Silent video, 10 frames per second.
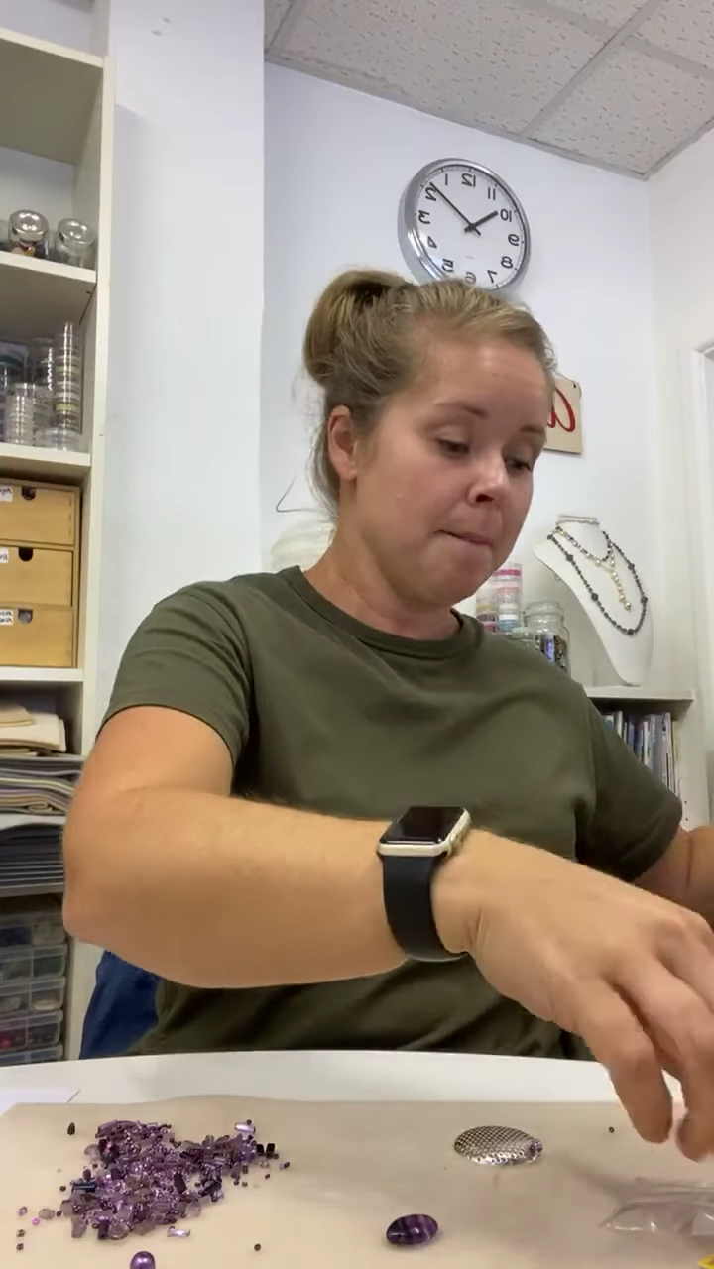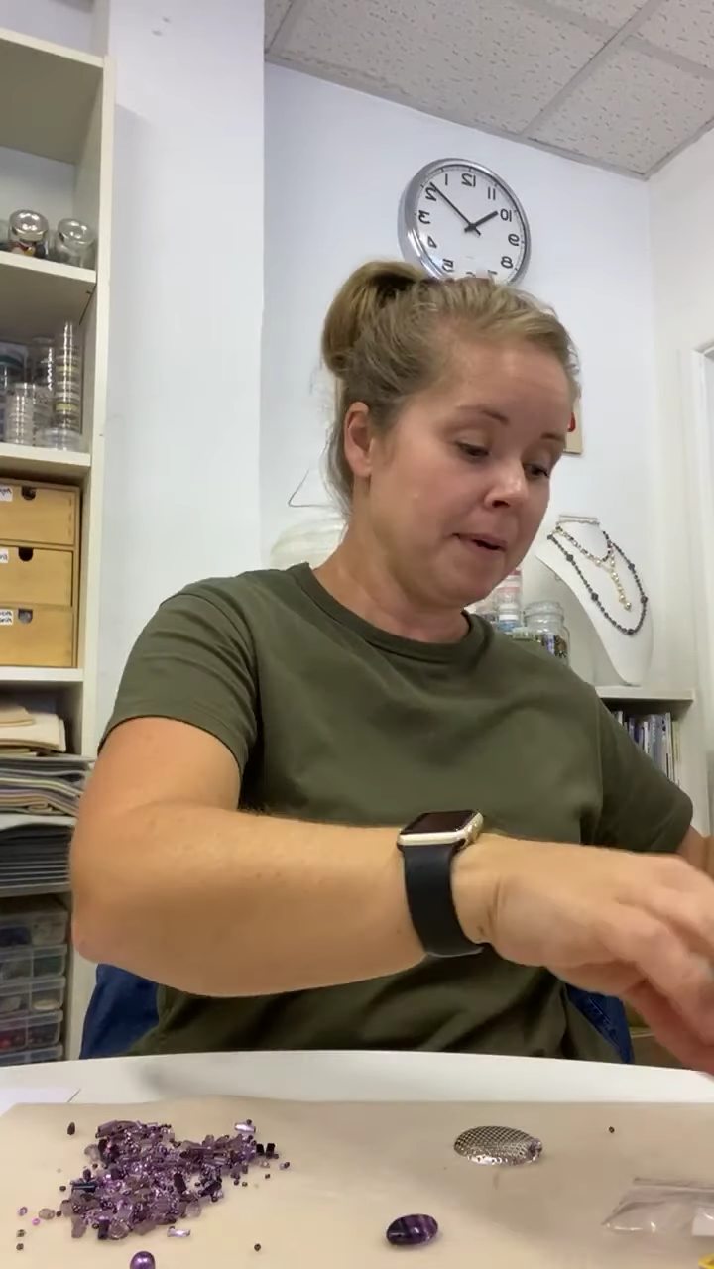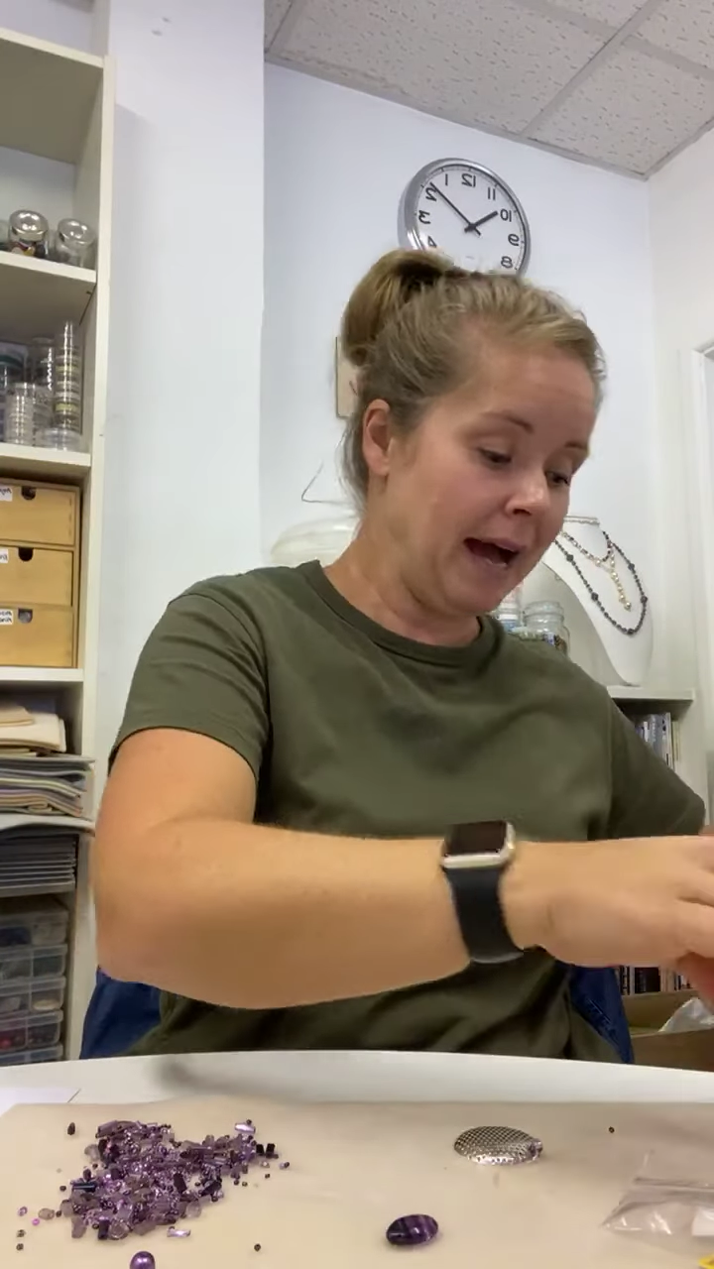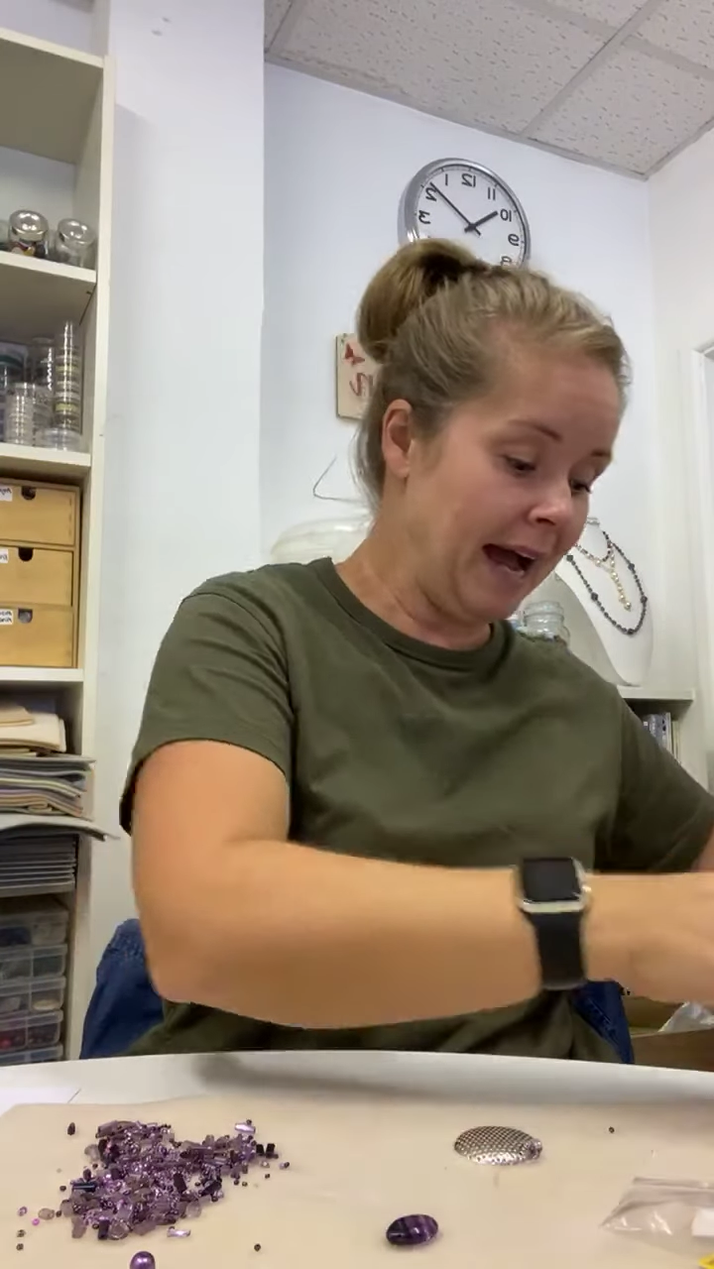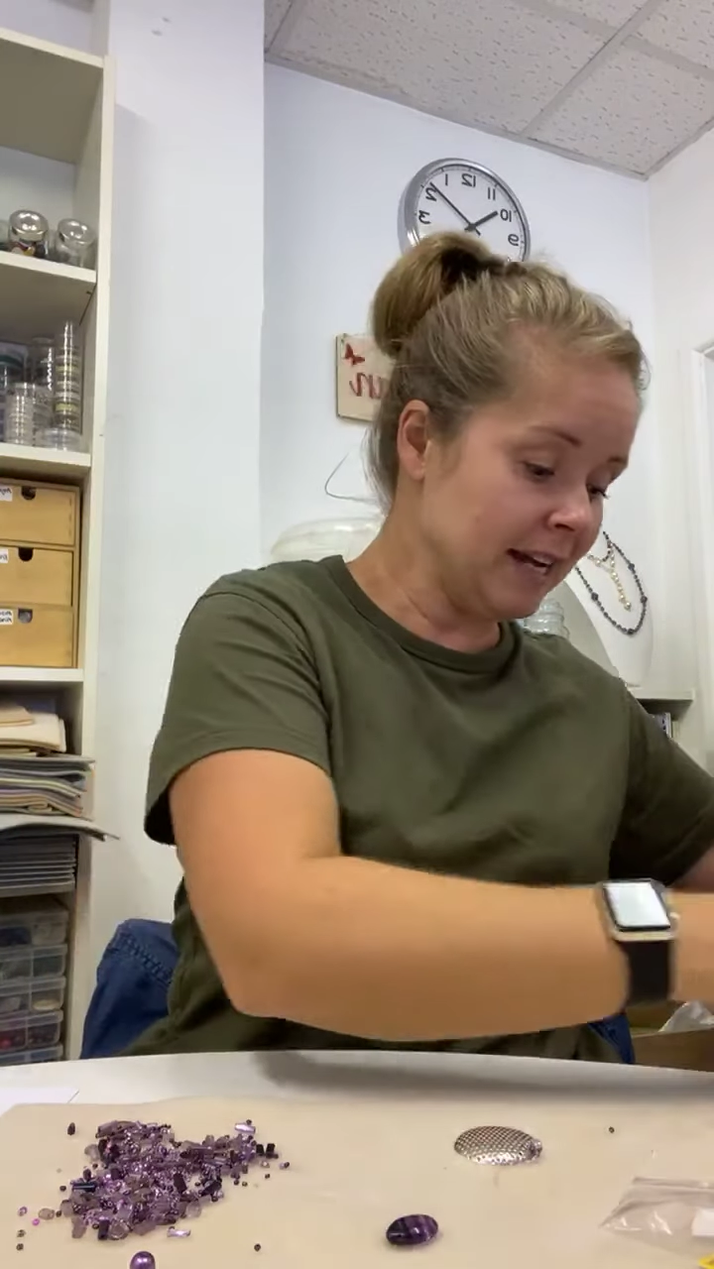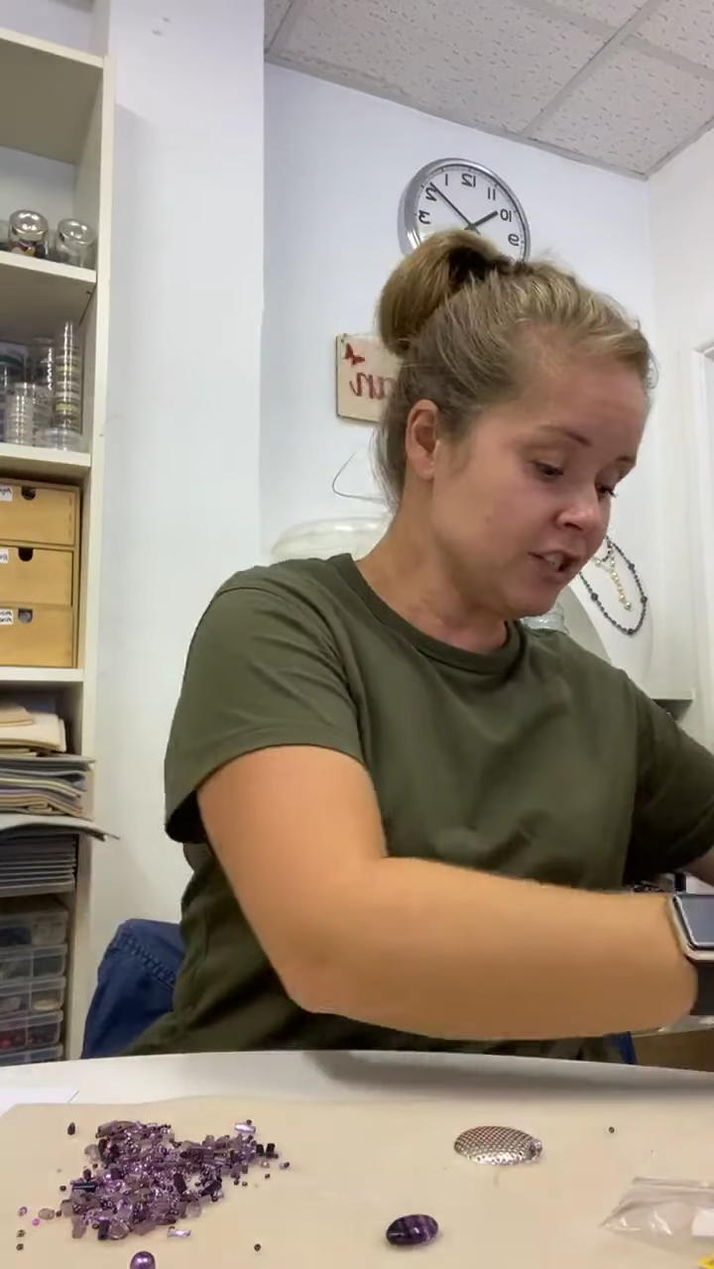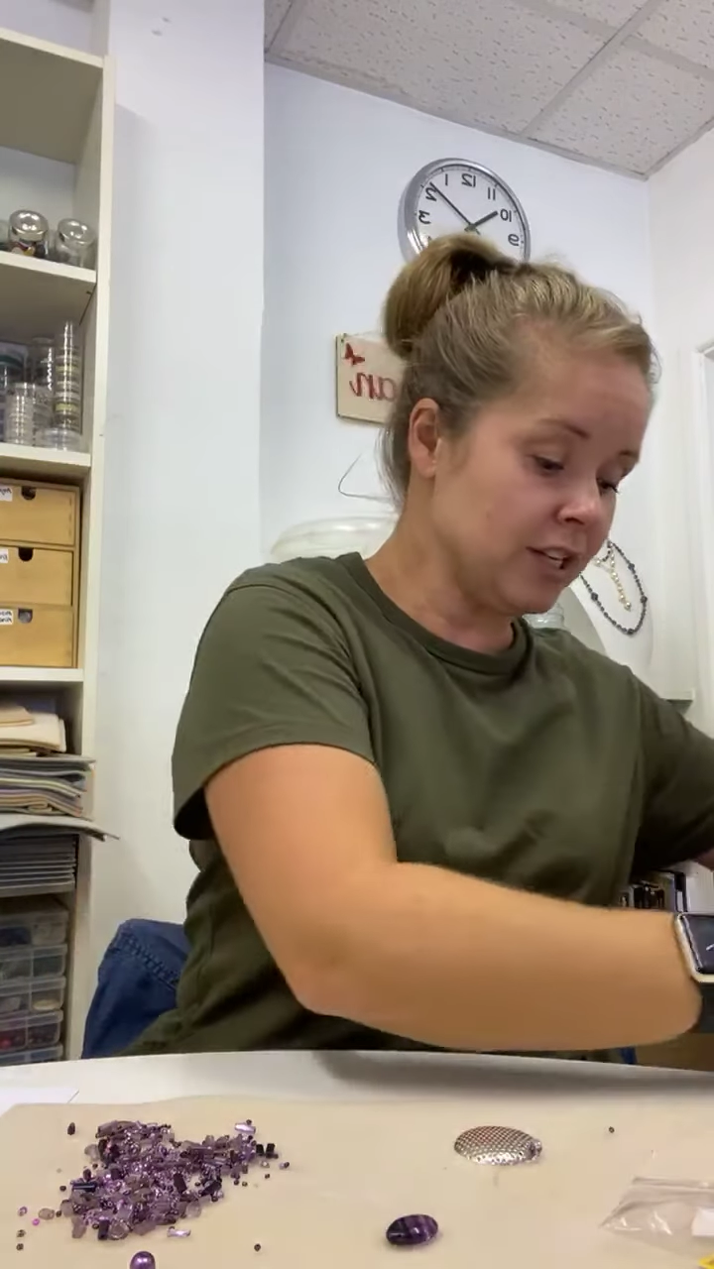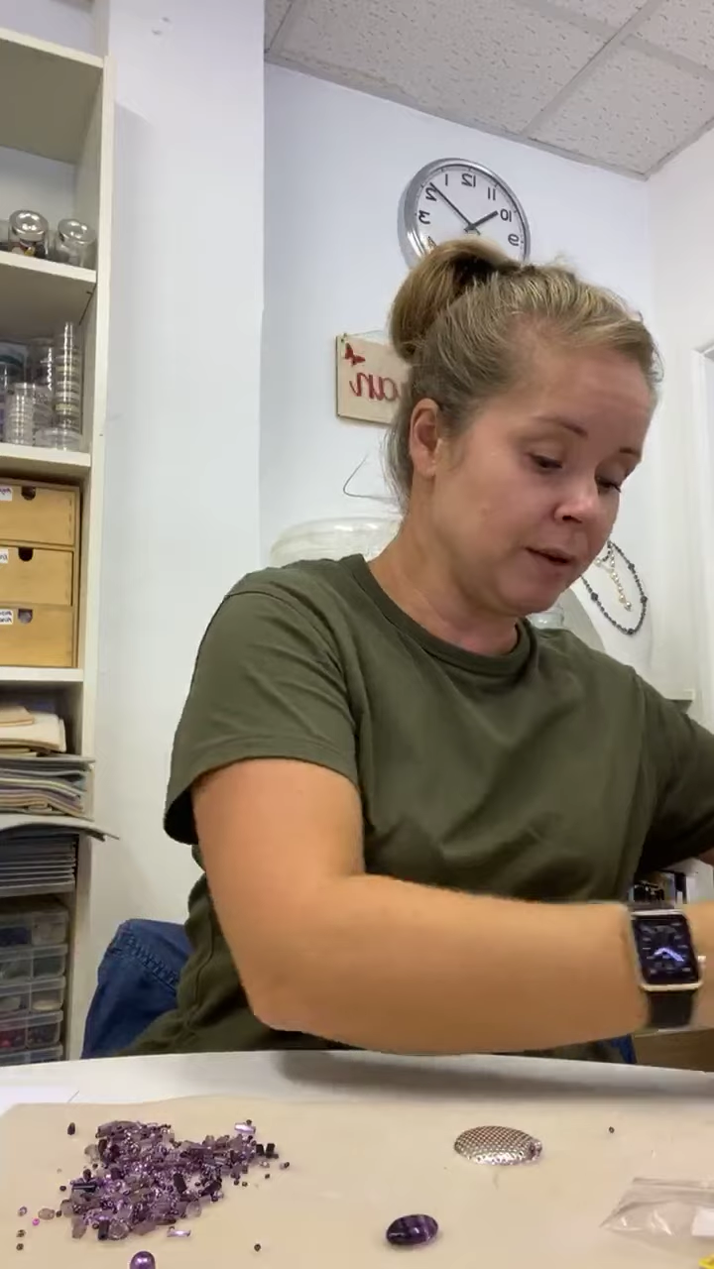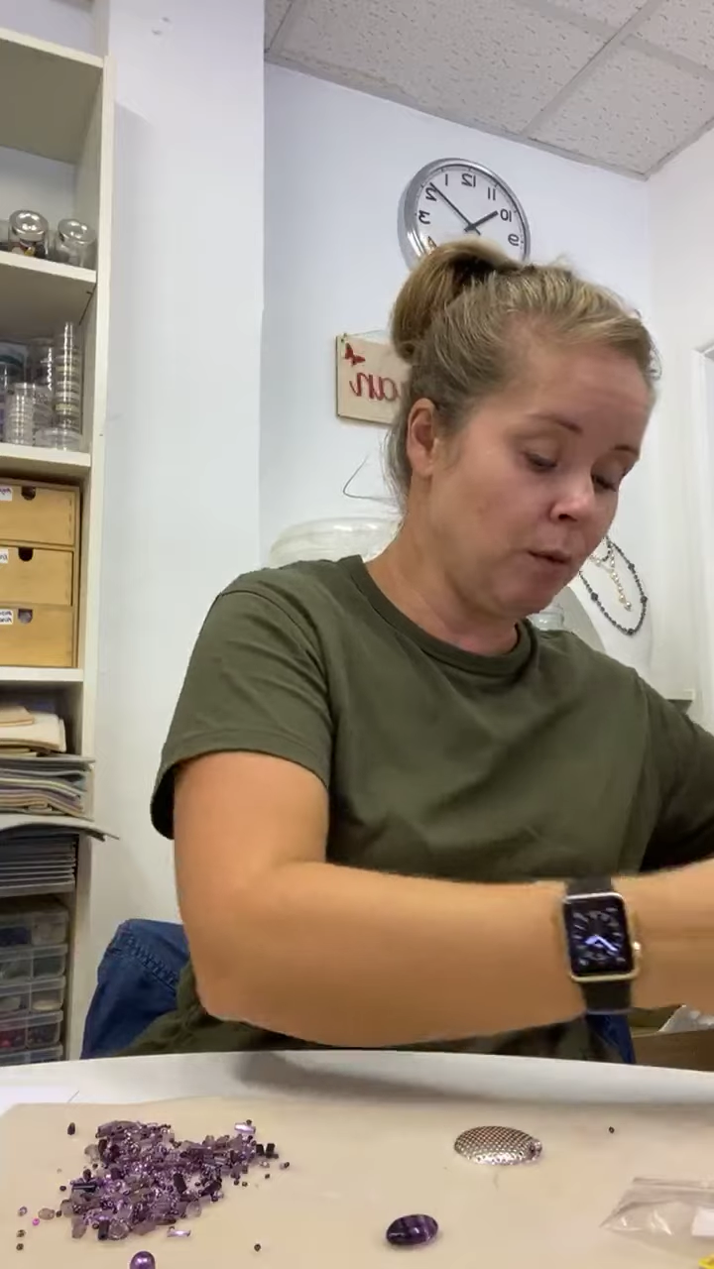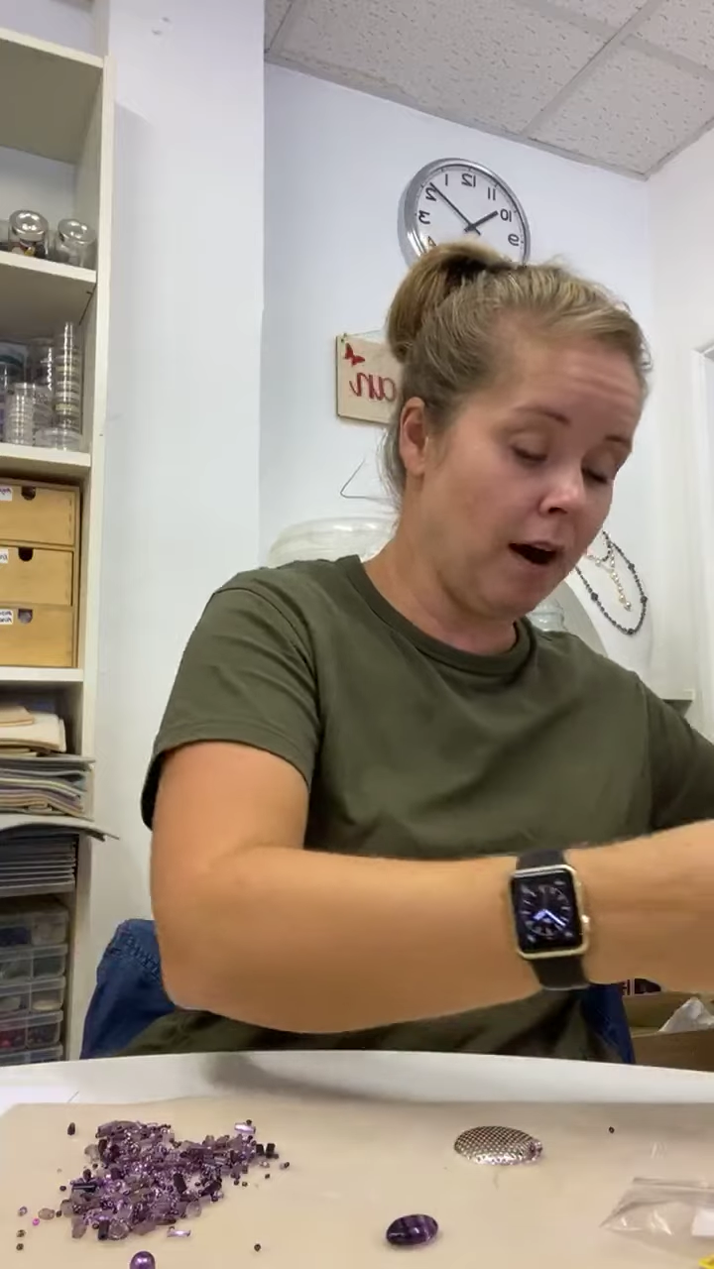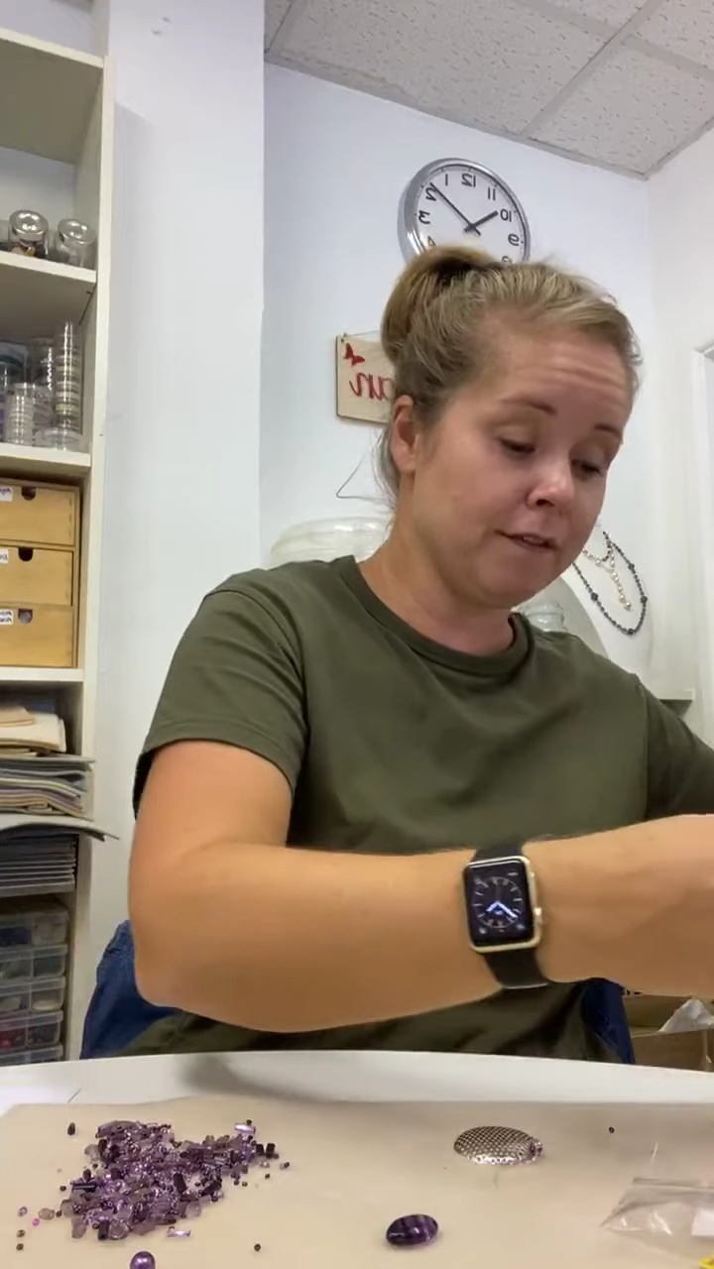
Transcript: but actually what